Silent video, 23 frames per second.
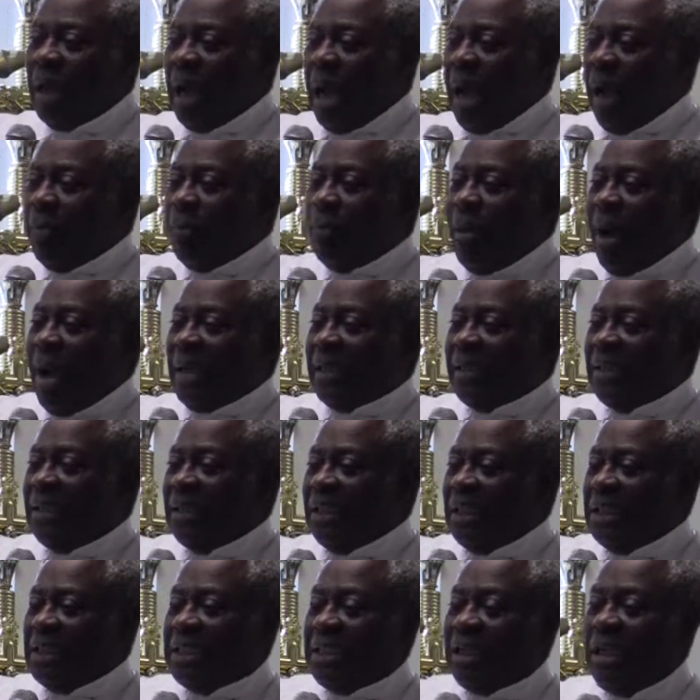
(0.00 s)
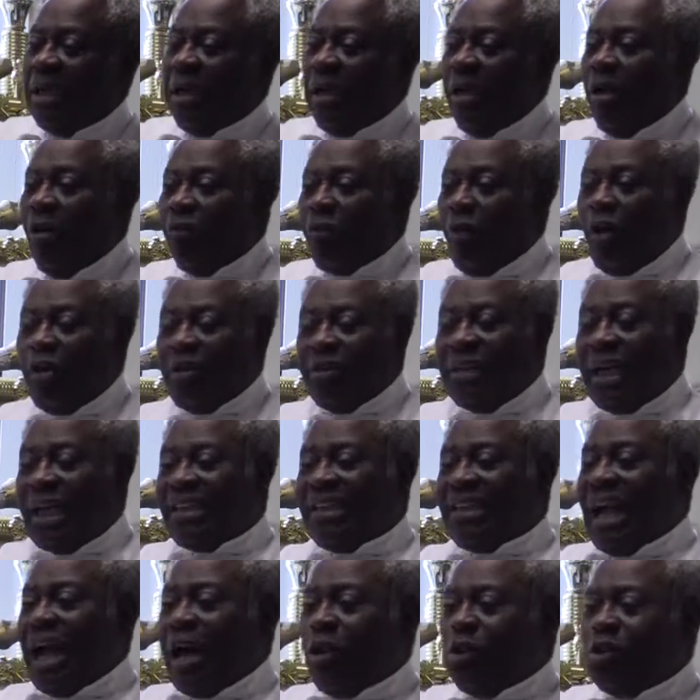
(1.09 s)
and buying this for
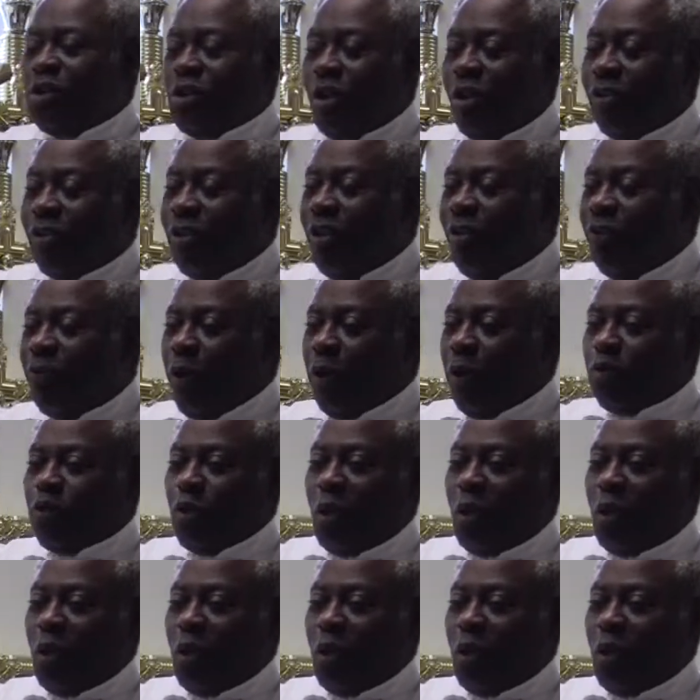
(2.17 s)
100,000, for